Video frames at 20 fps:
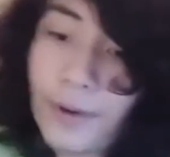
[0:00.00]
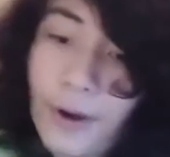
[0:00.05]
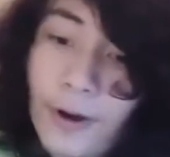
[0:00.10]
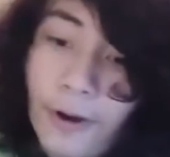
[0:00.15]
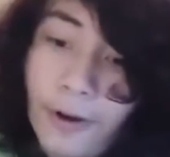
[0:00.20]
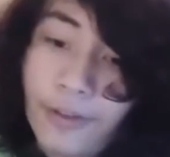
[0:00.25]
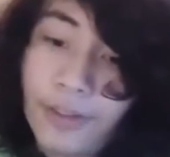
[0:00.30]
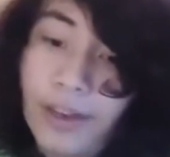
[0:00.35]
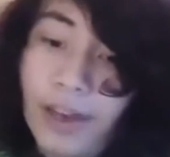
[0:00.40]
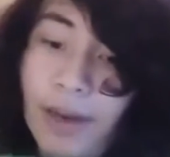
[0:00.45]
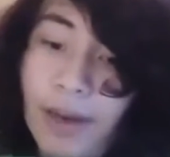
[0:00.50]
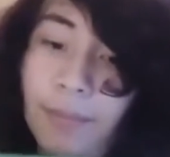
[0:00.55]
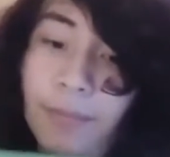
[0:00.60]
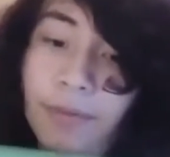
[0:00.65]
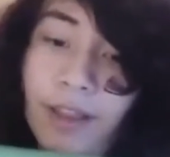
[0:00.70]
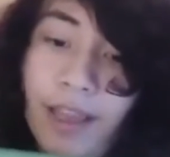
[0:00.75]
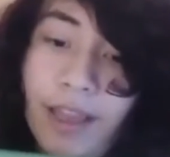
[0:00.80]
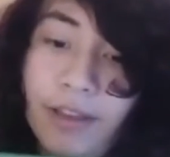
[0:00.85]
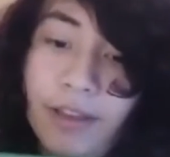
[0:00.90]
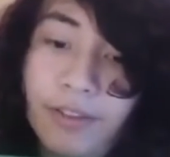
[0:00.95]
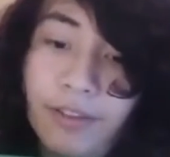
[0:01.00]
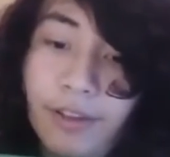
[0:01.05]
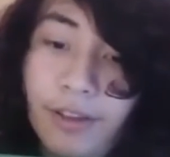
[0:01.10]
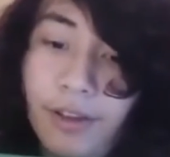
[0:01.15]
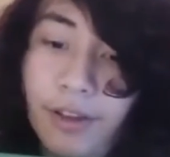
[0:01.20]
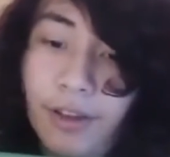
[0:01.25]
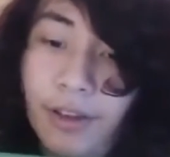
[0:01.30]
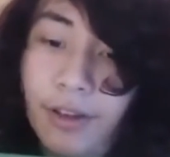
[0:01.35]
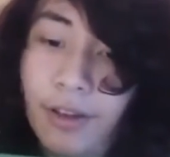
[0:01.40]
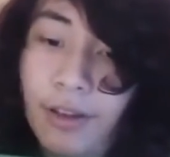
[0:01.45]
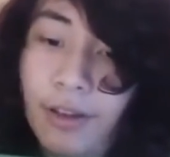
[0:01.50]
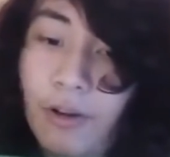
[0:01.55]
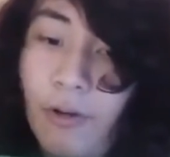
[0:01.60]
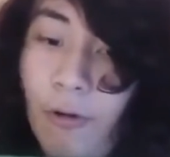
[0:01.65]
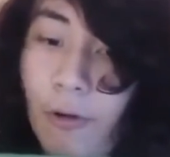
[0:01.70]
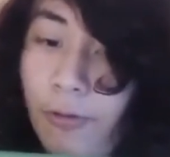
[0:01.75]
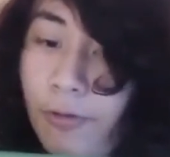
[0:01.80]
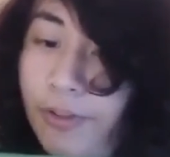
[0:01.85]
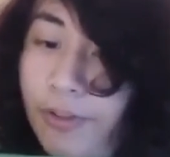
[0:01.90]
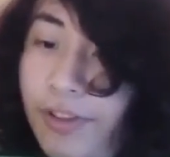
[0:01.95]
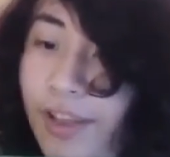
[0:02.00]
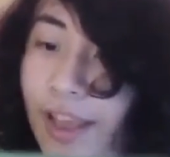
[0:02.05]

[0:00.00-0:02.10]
bar that I plan to hold